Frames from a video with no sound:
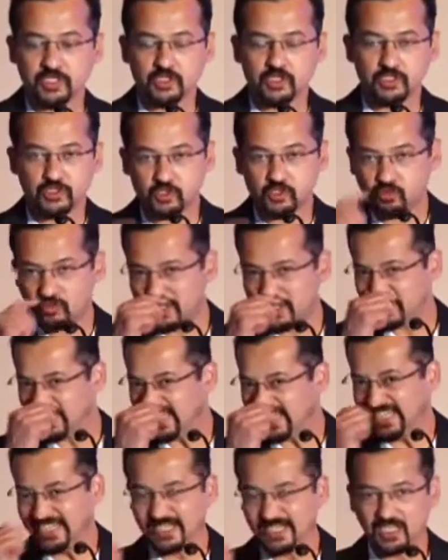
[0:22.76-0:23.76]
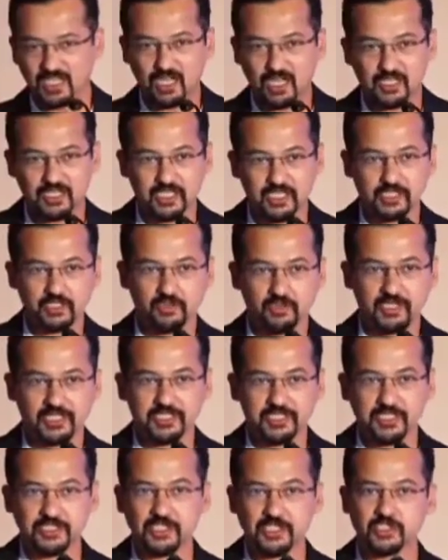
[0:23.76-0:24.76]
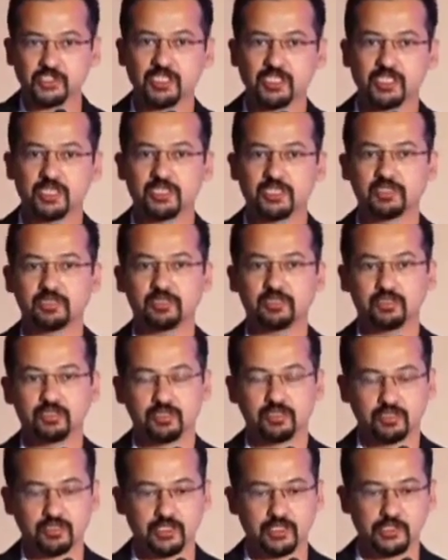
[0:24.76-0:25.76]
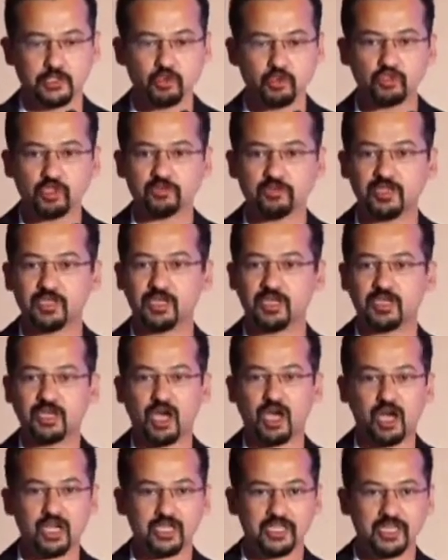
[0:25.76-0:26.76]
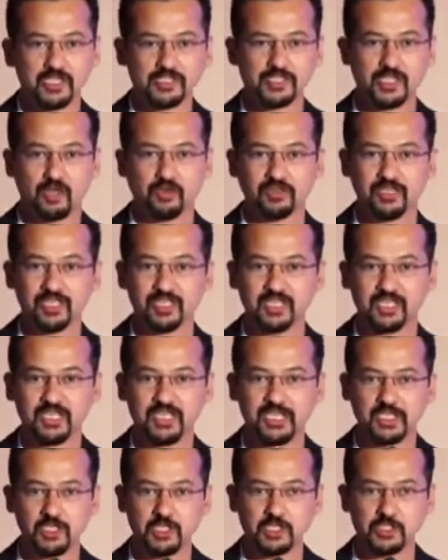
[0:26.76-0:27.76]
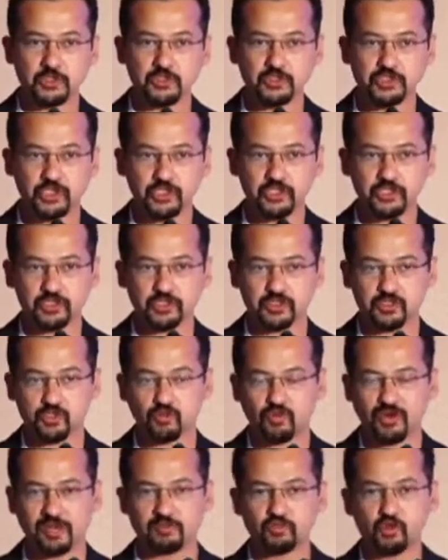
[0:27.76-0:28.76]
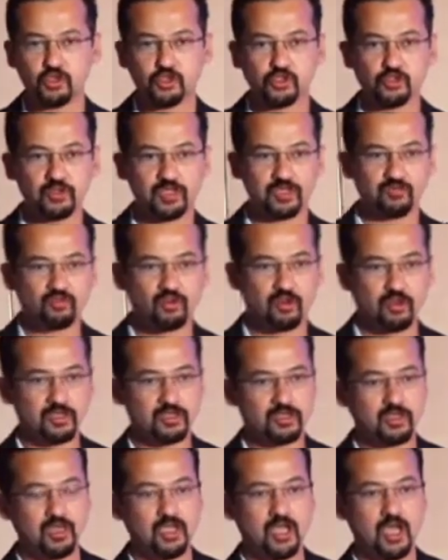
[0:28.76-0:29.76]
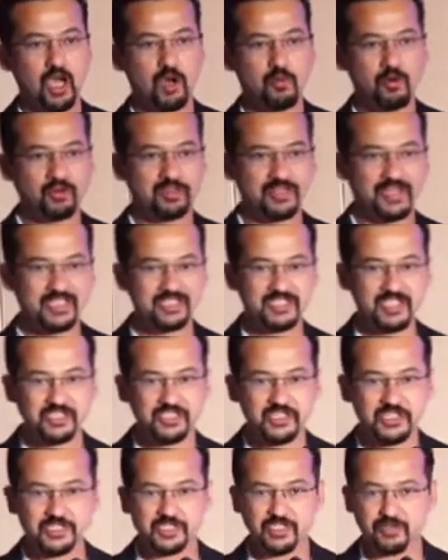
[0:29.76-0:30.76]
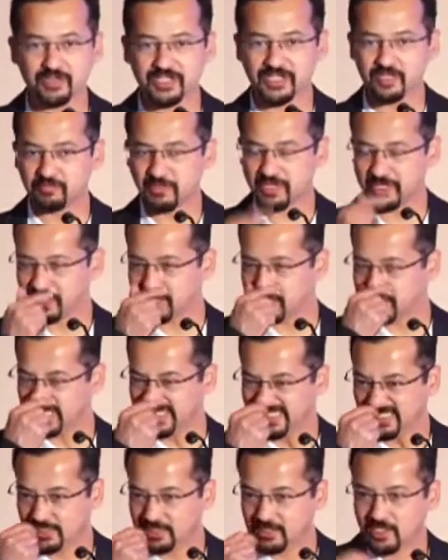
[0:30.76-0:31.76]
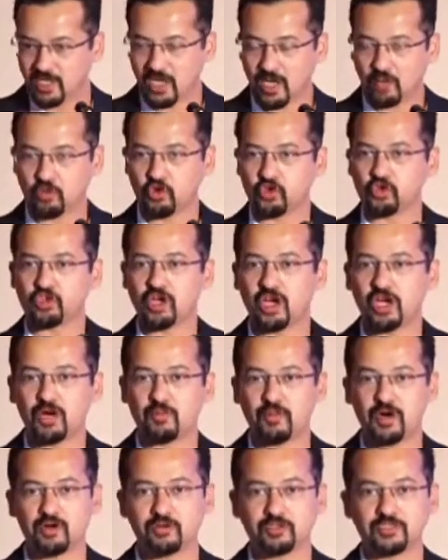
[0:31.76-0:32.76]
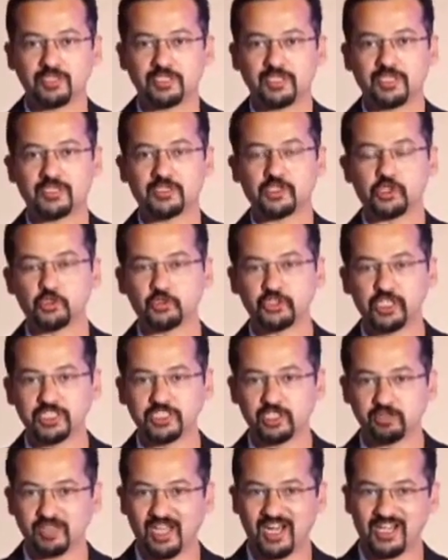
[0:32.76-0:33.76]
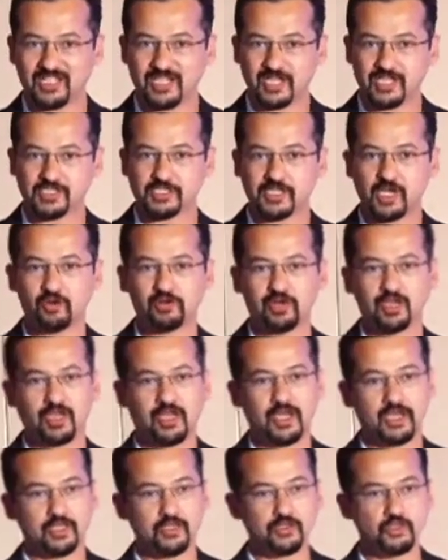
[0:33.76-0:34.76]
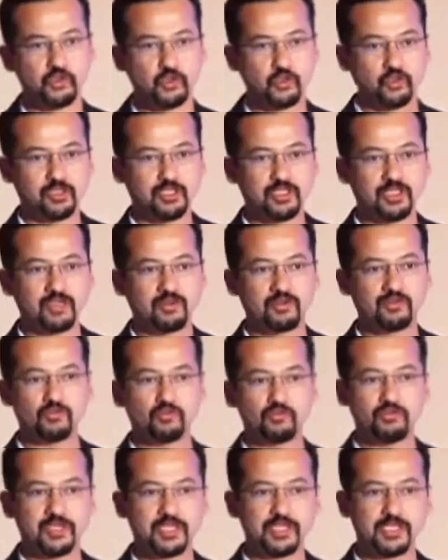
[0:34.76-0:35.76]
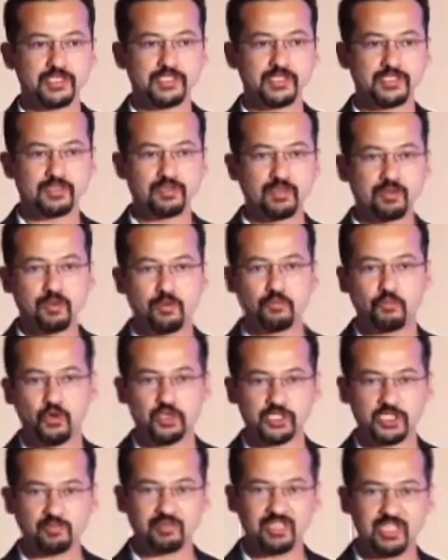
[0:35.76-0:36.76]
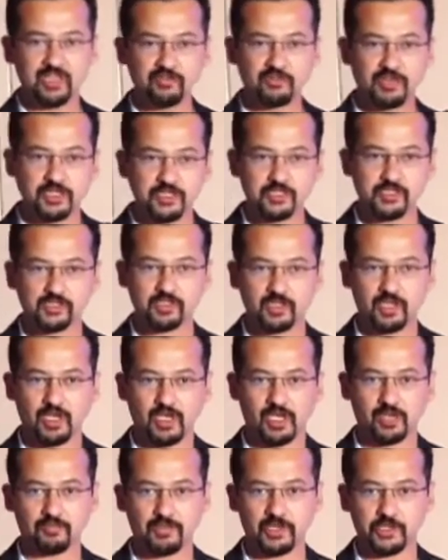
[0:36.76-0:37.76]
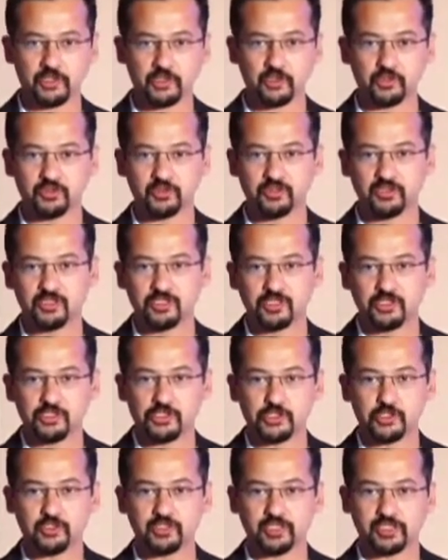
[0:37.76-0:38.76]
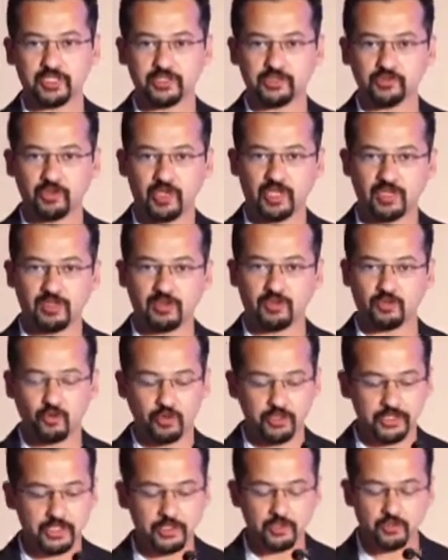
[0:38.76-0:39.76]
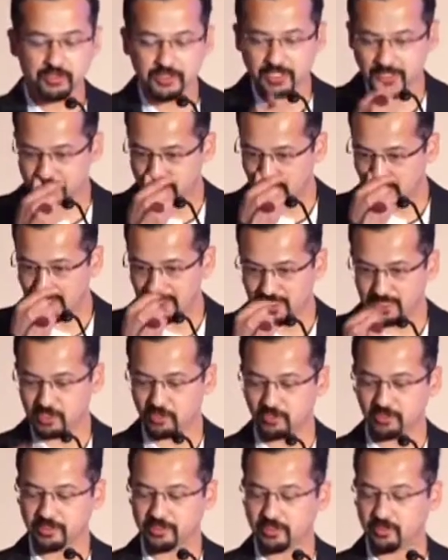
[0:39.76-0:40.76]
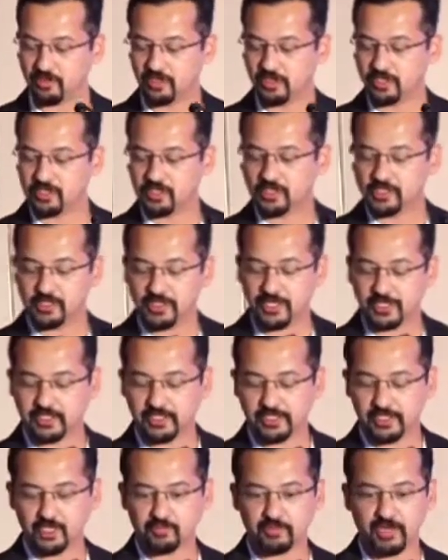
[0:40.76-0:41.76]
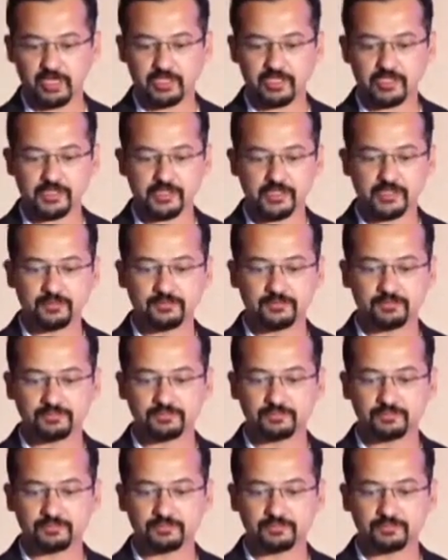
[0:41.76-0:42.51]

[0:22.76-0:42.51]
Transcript: So what is the clinical ultrasound? It's essentially the use of the ultrasound in the clinical situations. So what I'm going to do in for about next 16-17 minutes, I'm going to talk about the utility of the ultrasound and show you the various possible evidence and make you sure that you are going to use this ultrasound in your day clinical practice.